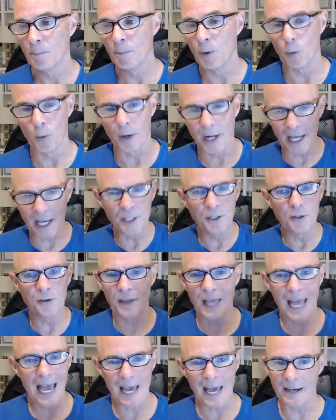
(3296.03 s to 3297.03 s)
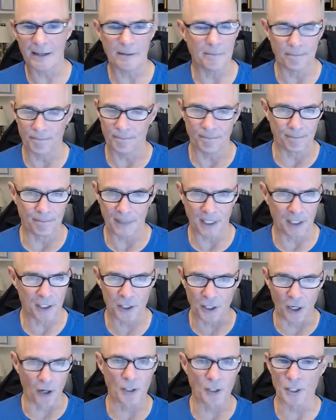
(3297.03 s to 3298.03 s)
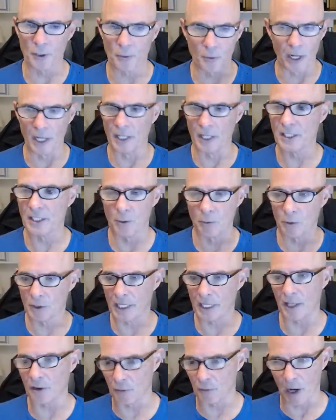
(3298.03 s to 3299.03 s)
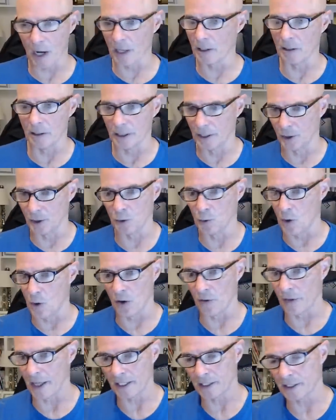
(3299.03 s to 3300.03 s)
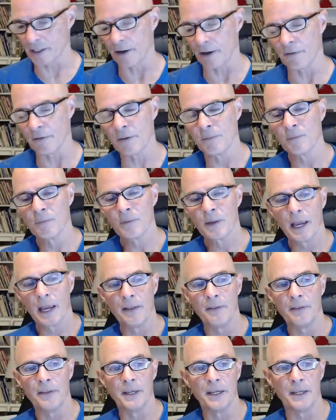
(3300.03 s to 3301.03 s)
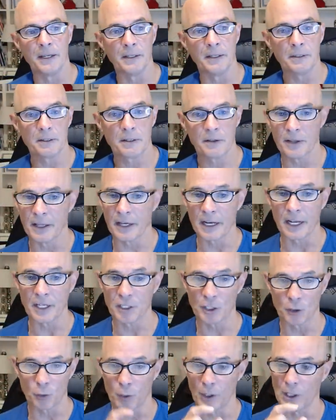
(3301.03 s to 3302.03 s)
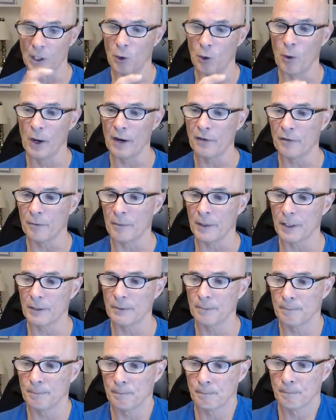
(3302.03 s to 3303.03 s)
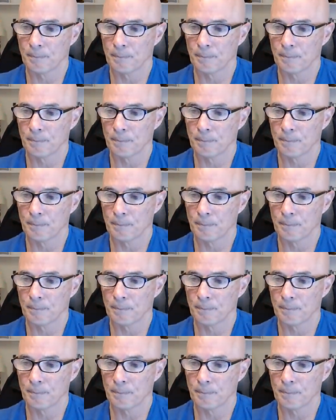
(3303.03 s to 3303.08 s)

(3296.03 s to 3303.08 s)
But when I do that, it starts and runs and we will take throttle and do all that stuff and then then I just whittle away from there.